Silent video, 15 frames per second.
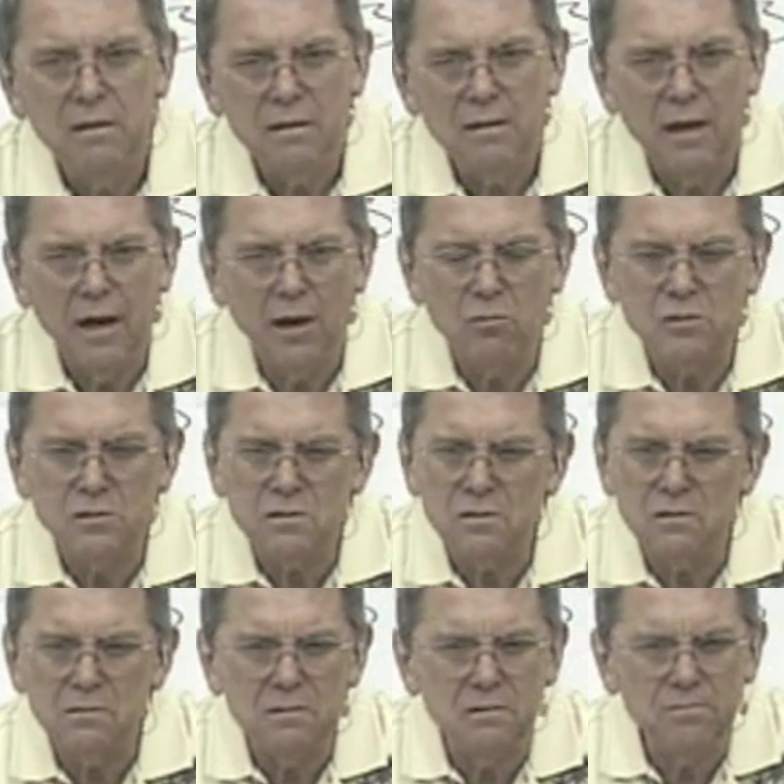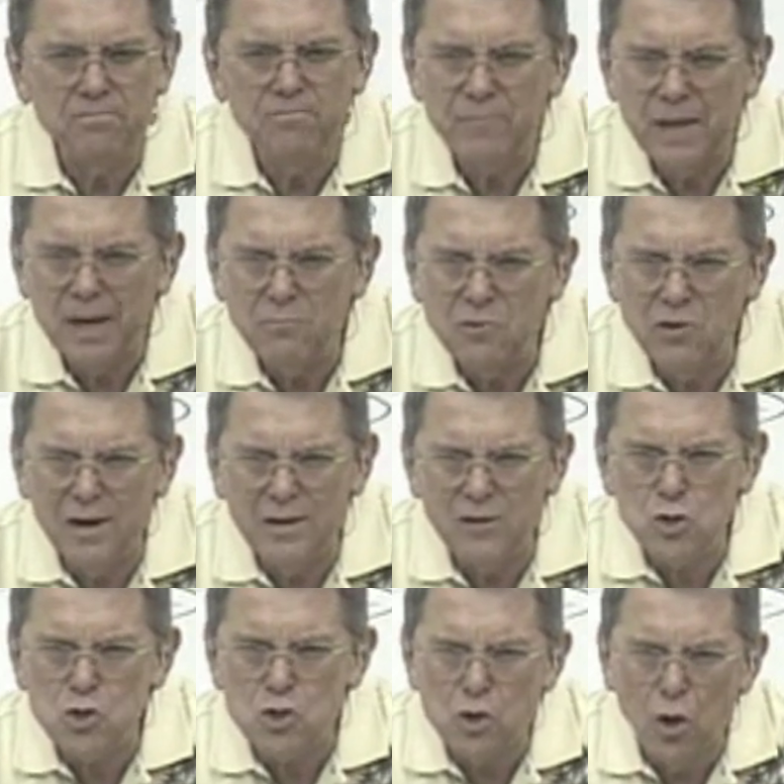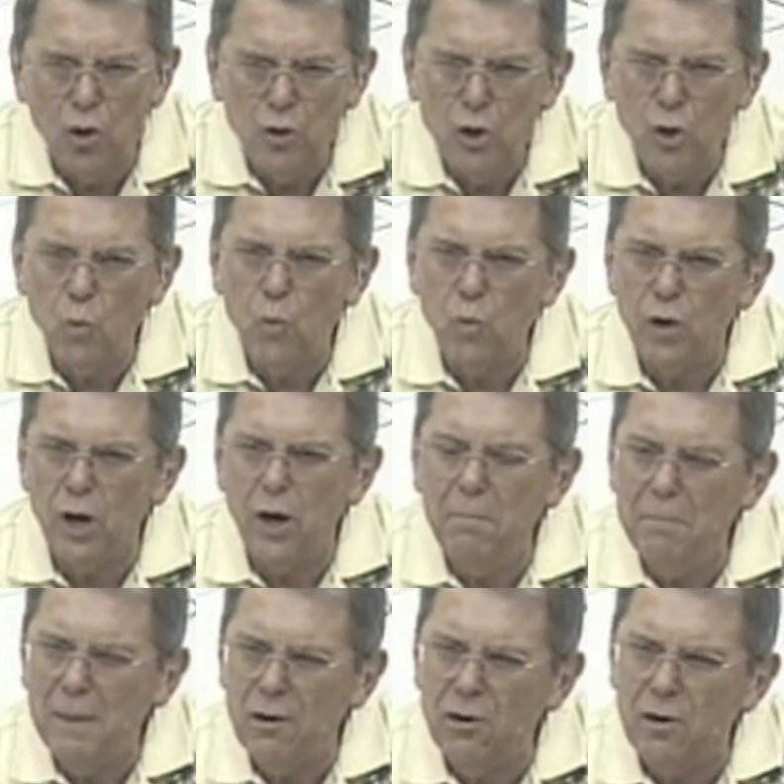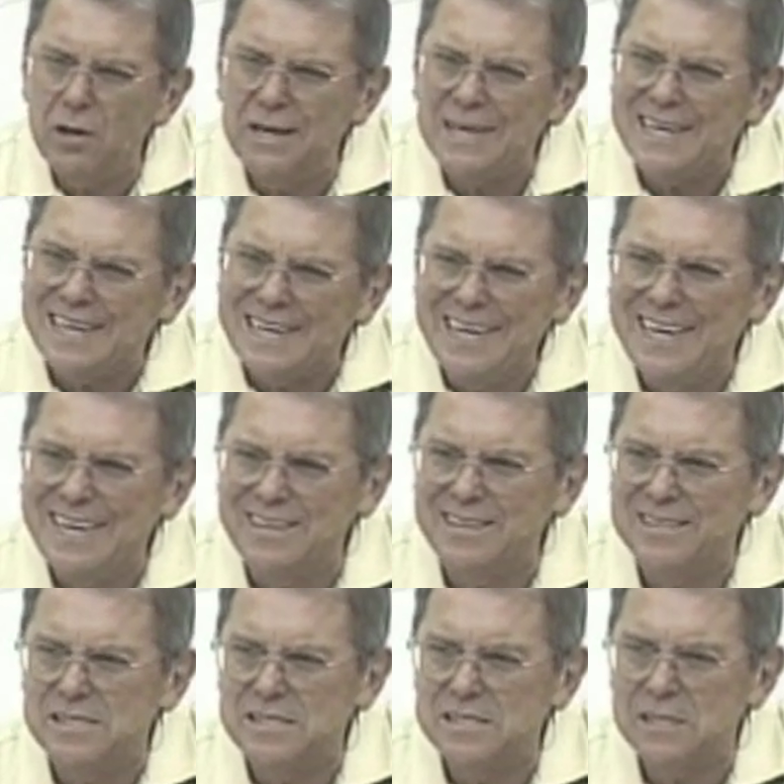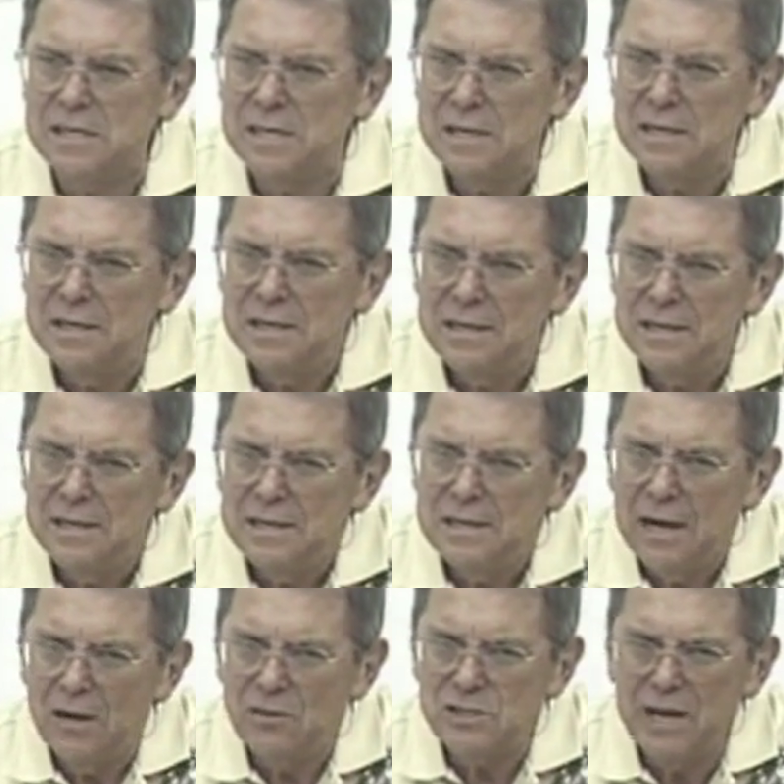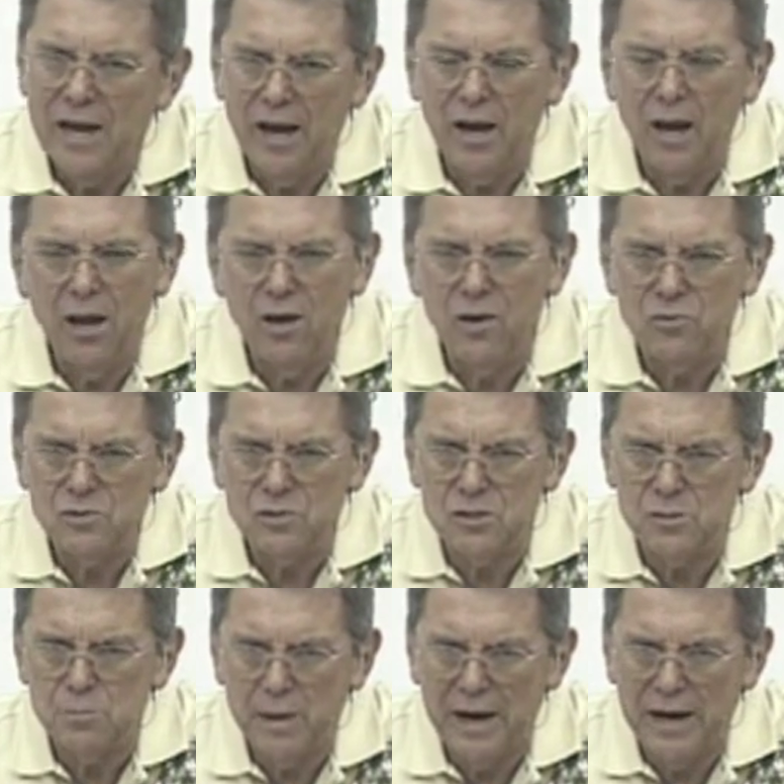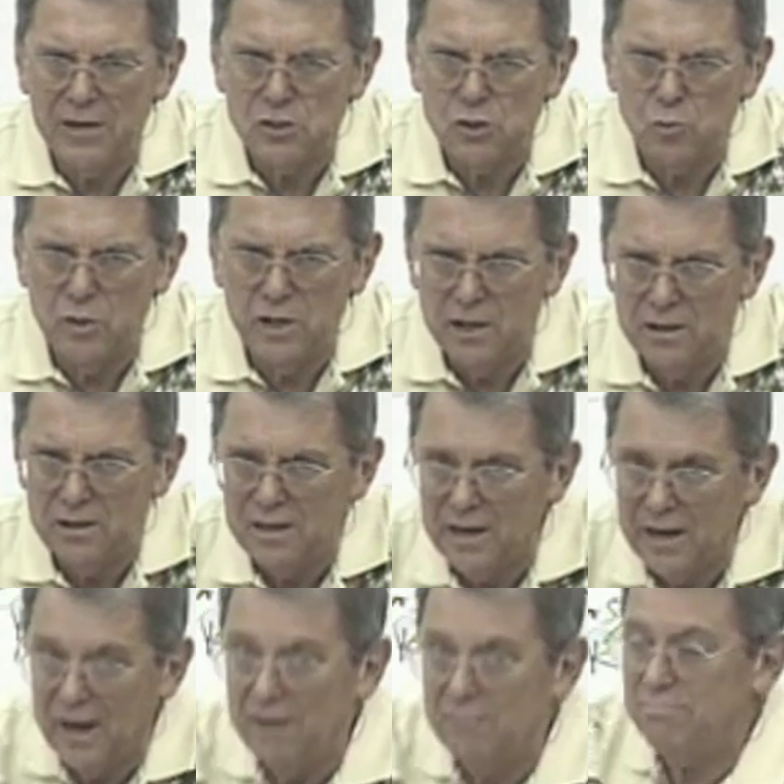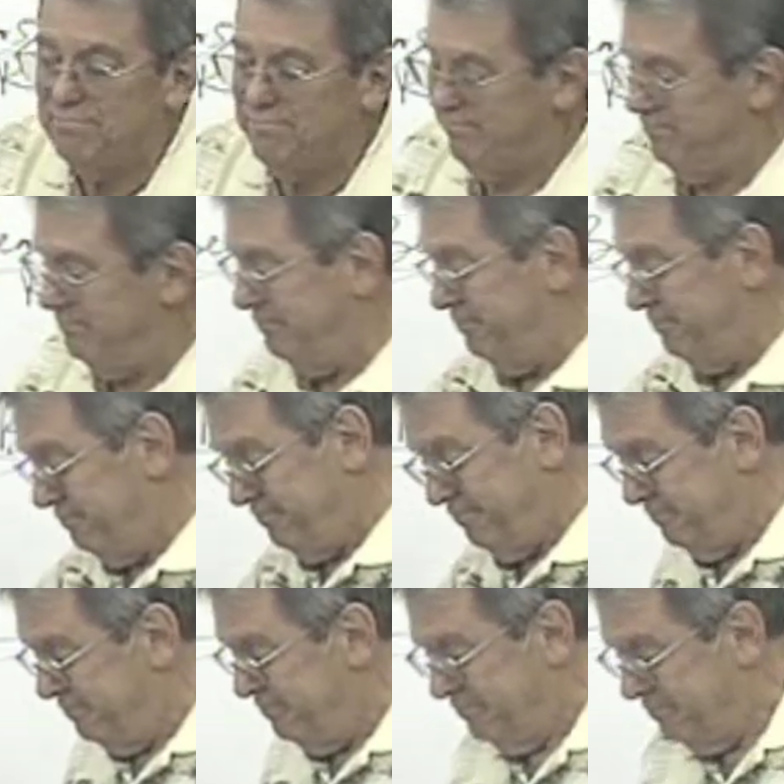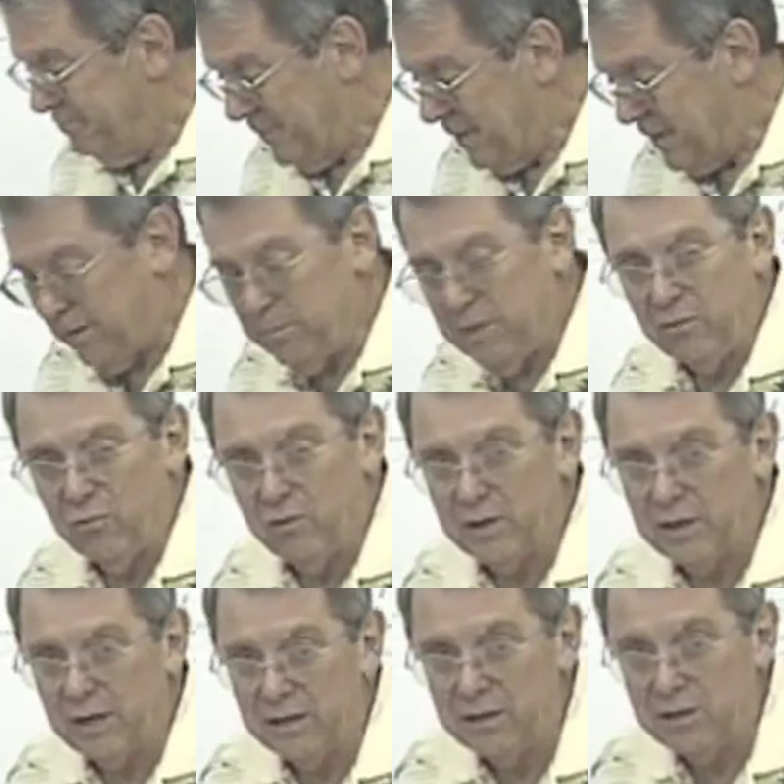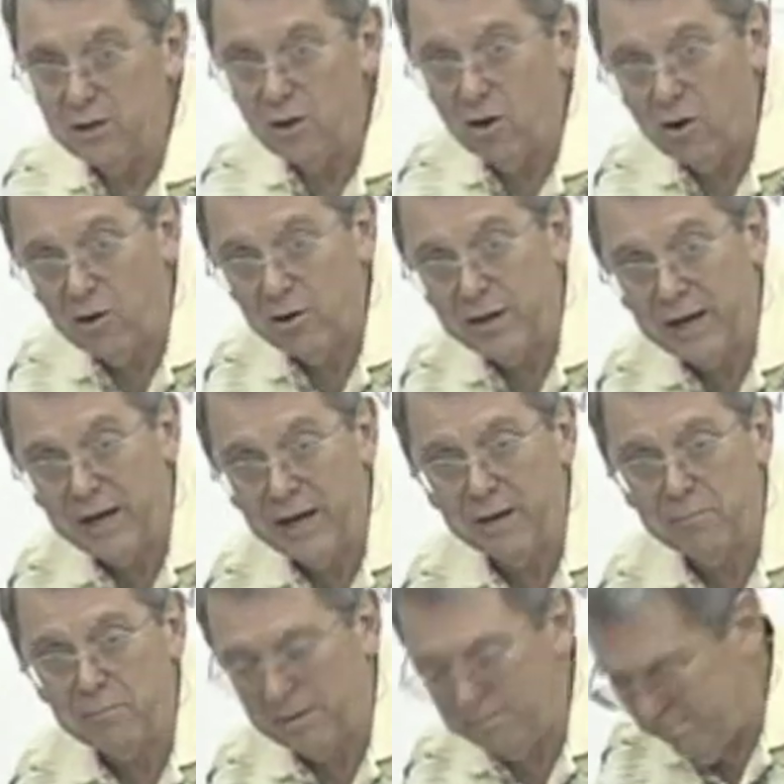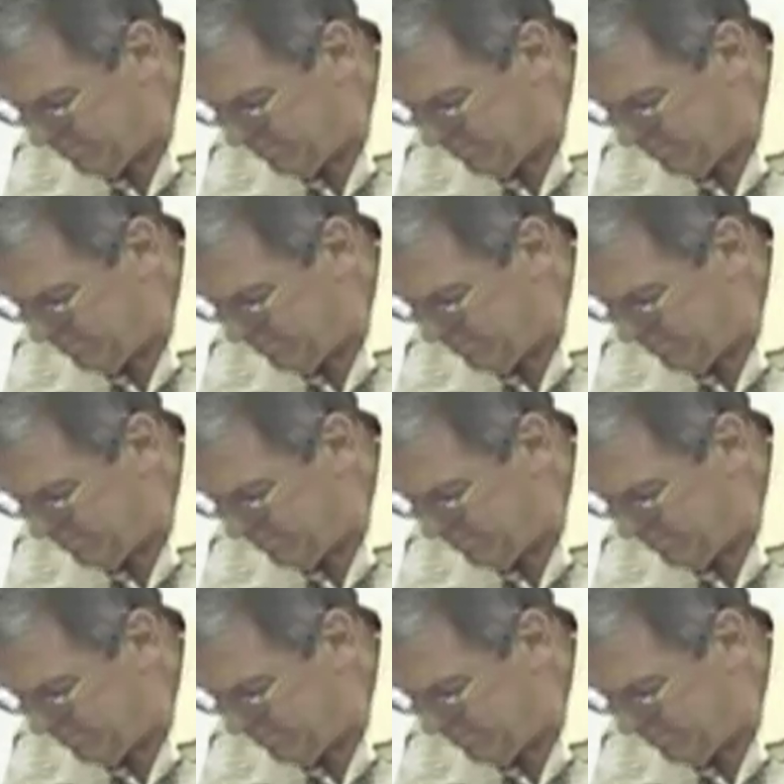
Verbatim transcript: I'm trying to show you where America is. I was down at Lowe's this past week, and I'd been working out in the yard, and I had my